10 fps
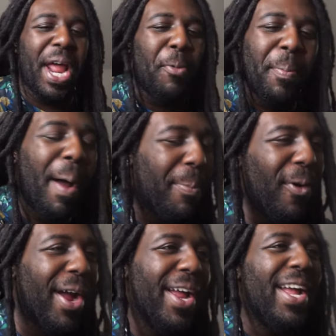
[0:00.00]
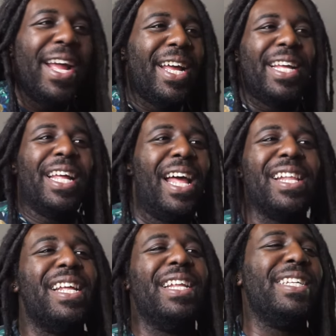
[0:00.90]
that one, my boy. Uh,
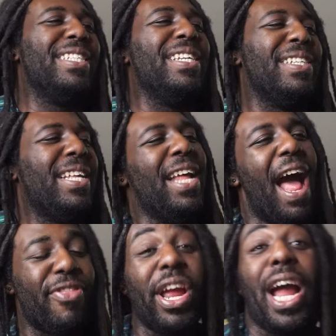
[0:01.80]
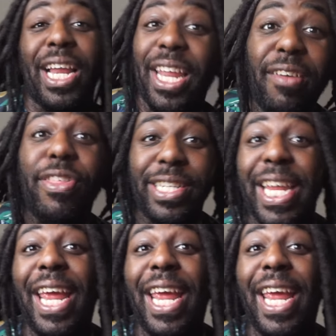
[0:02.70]
uh, I think I can leave this